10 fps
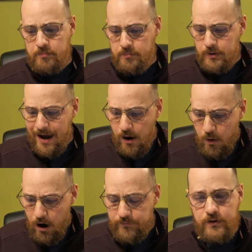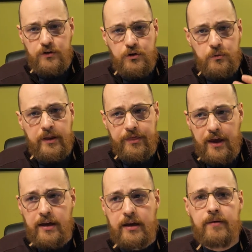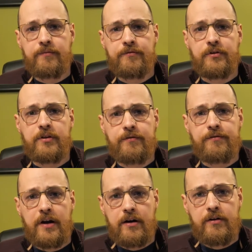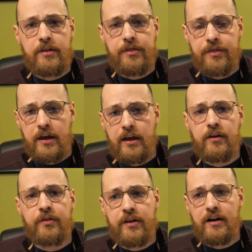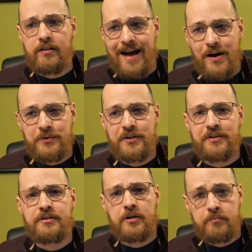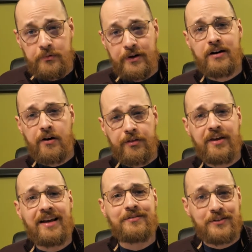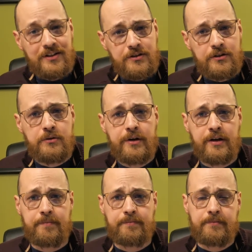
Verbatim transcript: but how often do we thank Him for the very thing that allows us to bring our thankfulness to Him,